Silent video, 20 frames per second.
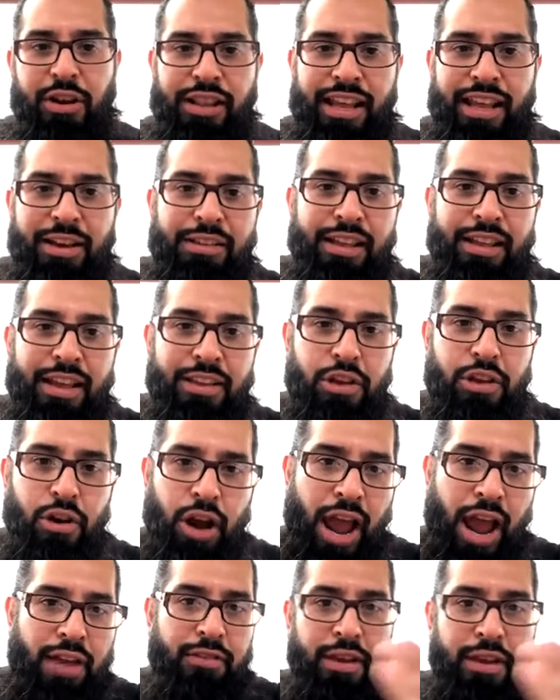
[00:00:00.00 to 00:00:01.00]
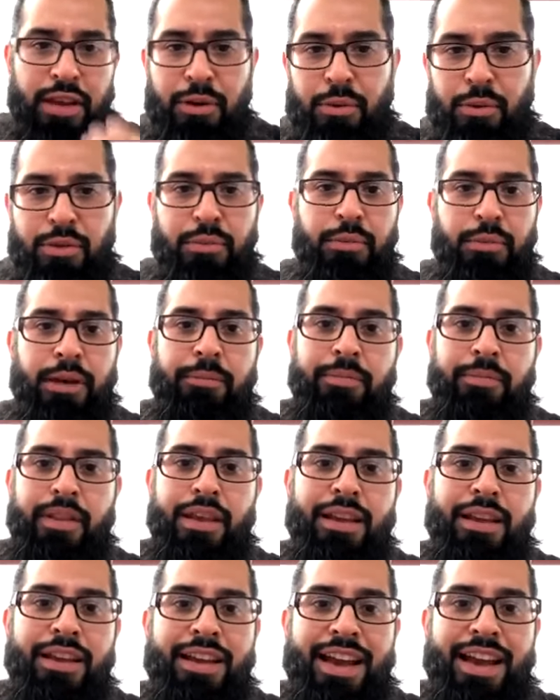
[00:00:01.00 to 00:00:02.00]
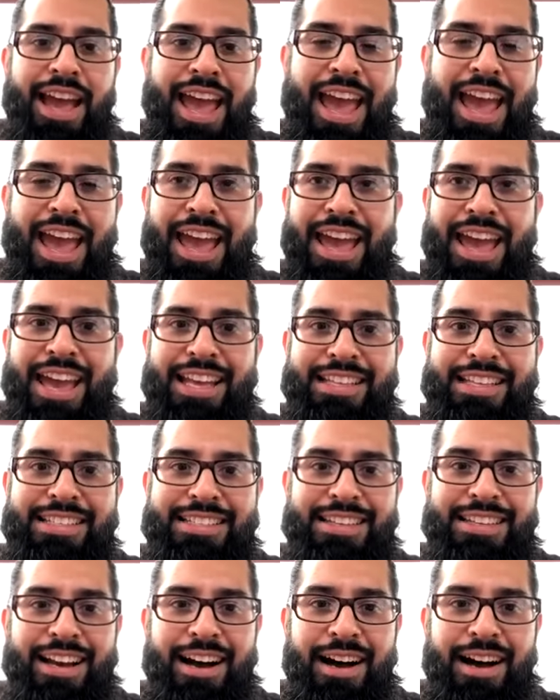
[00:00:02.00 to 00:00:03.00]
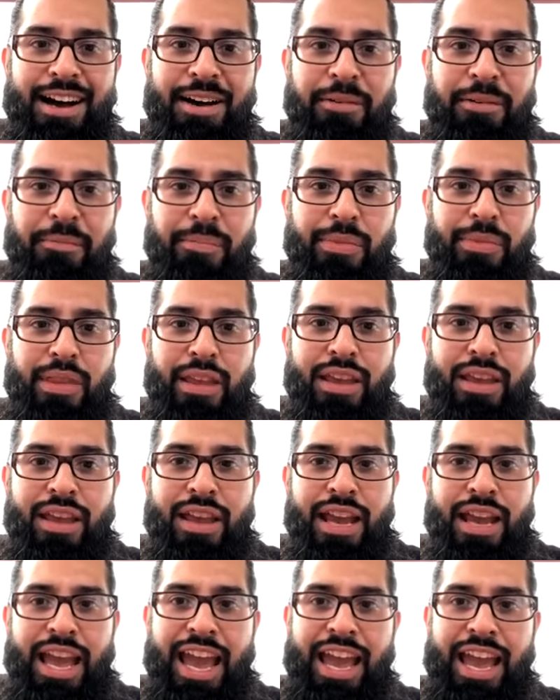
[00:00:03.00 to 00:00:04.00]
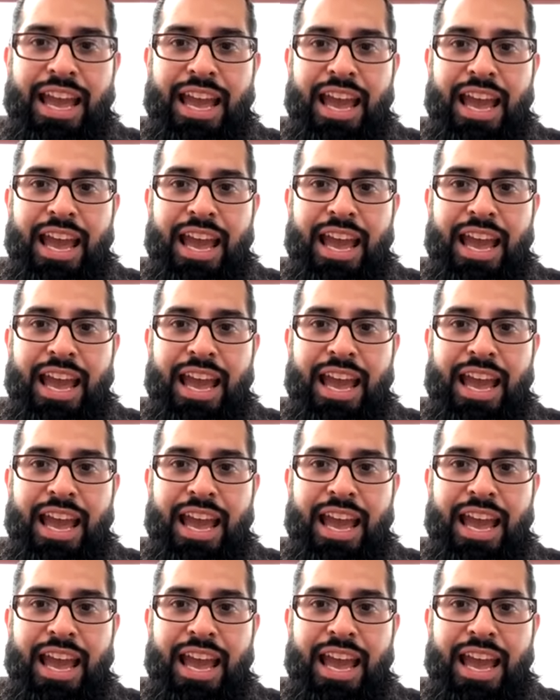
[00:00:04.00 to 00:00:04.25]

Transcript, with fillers: like like you're having it with me, and yes. um, it,